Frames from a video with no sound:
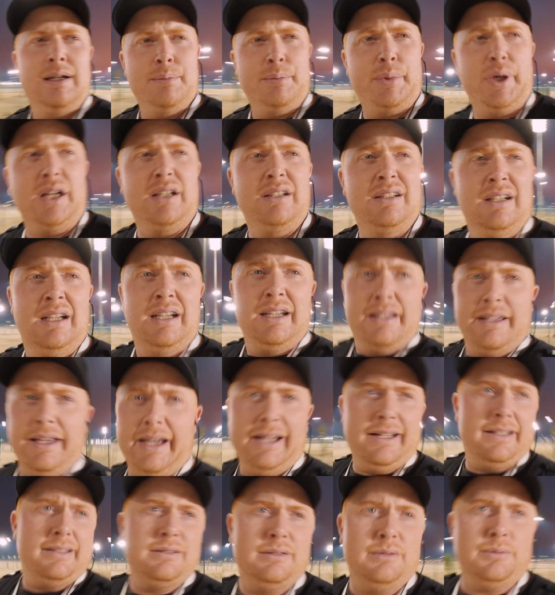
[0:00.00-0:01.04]
But
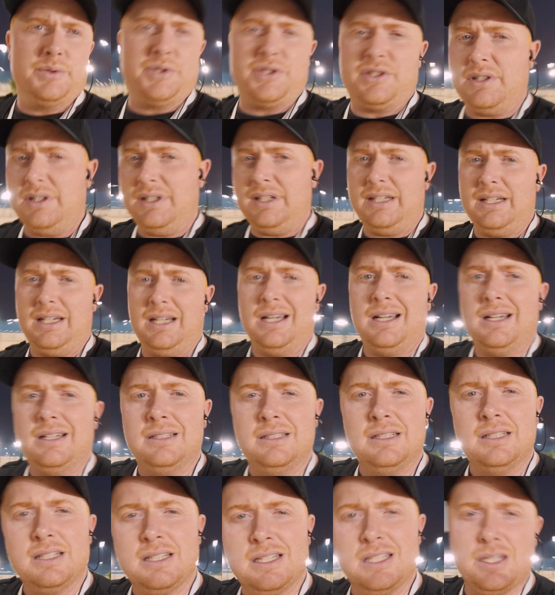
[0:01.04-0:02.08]
yeah, we'll see
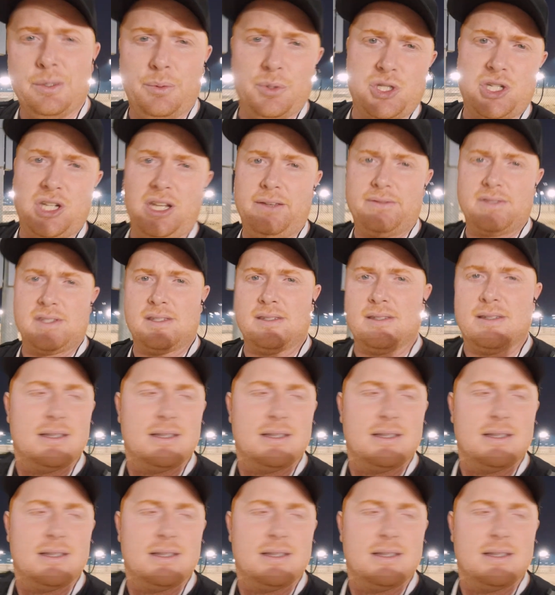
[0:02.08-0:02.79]
what she gets us.